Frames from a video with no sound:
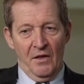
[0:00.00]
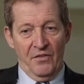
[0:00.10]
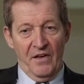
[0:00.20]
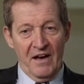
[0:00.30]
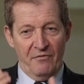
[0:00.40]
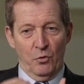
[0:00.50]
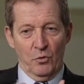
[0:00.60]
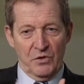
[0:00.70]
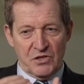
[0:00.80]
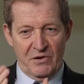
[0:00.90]

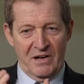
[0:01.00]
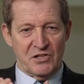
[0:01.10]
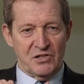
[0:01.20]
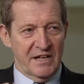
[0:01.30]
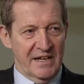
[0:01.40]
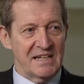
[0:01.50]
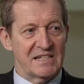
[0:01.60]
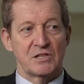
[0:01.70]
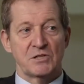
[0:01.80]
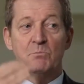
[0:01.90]
Therefore, the strategy
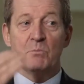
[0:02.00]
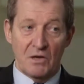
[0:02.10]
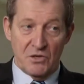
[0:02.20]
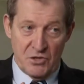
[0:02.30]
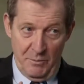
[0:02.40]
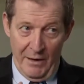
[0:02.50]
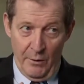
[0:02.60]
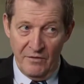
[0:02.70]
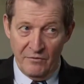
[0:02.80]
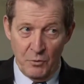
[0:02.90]
is as much
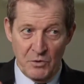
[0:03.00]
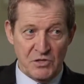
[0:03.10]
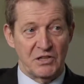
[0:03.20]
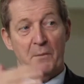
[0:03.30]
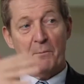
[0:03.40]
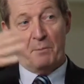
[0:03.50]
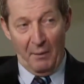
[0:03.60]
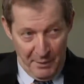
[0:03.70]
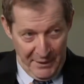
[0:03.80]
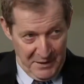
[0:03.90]
about influencing the
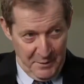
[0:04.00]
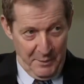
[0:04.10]
public